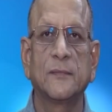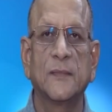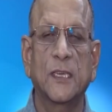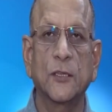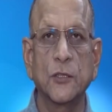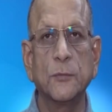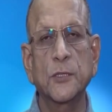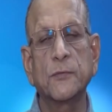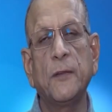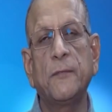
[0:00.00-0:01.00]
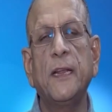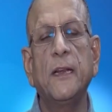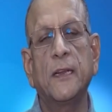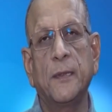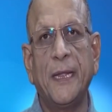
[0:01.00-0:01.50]
The consumers will
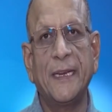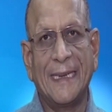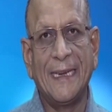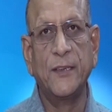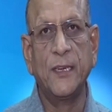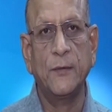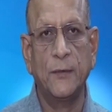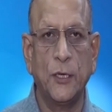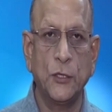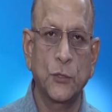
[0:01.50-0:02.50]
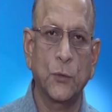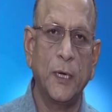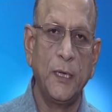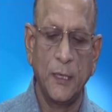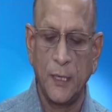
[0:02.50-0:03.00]
remain connected, will
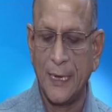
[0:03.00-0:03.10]
enjoy,